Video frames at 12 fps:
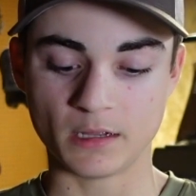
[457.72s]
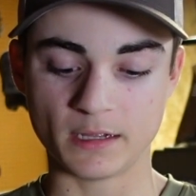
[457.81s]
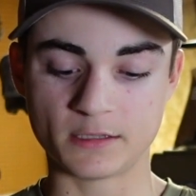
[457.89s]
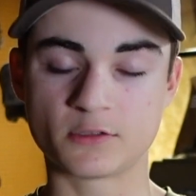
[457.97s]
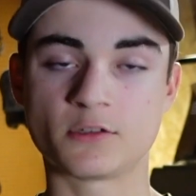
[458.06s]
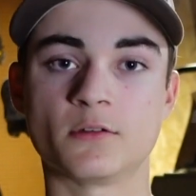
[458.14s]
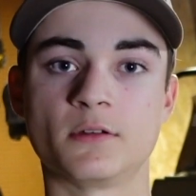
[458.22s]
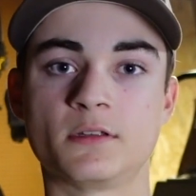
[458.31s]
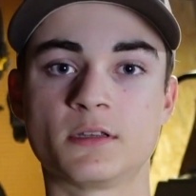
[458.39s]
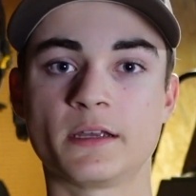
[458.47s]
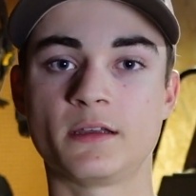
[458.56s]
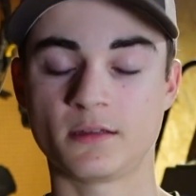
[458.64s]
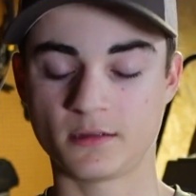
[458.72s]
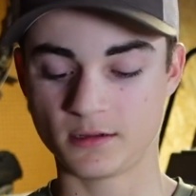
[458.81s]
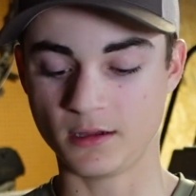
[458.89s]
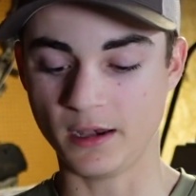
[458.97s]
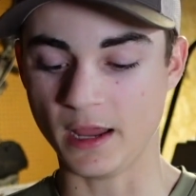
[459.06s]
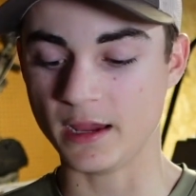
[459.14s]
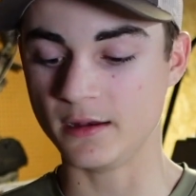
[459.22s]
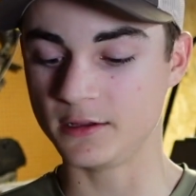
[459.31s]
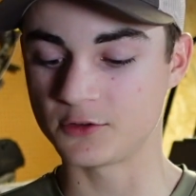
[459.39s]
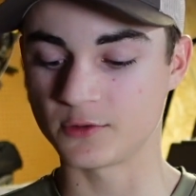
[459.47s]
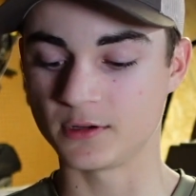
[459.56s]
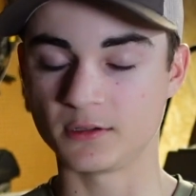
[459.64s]
it's like an
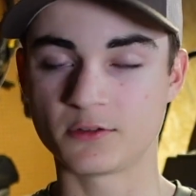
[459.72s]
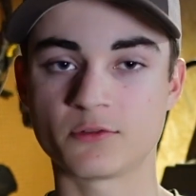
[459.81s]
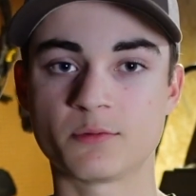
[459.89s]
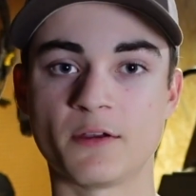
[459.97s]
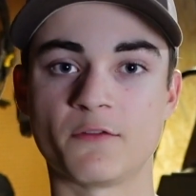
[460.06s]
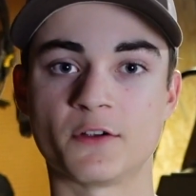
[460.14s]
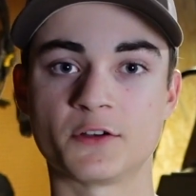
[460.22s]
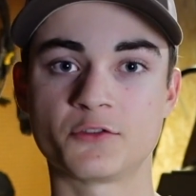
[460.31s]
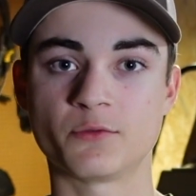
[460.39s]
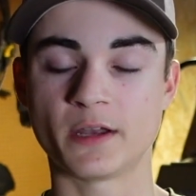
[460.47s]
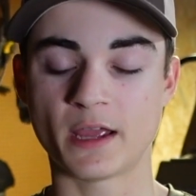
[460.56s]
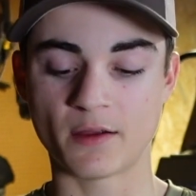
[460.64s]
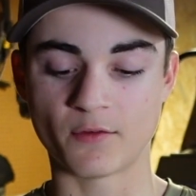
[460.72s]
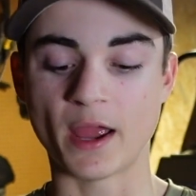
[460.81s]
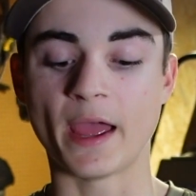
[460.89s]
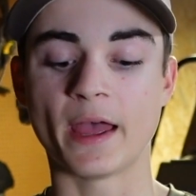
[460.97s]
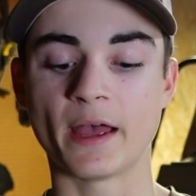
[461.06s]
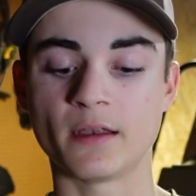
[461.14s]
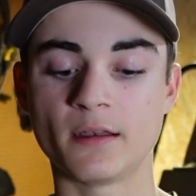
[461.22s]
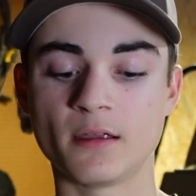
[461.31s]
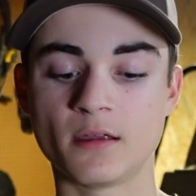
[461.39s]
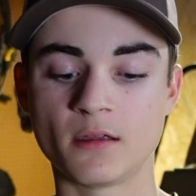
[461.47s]
80s reel. This was my first one I ever had.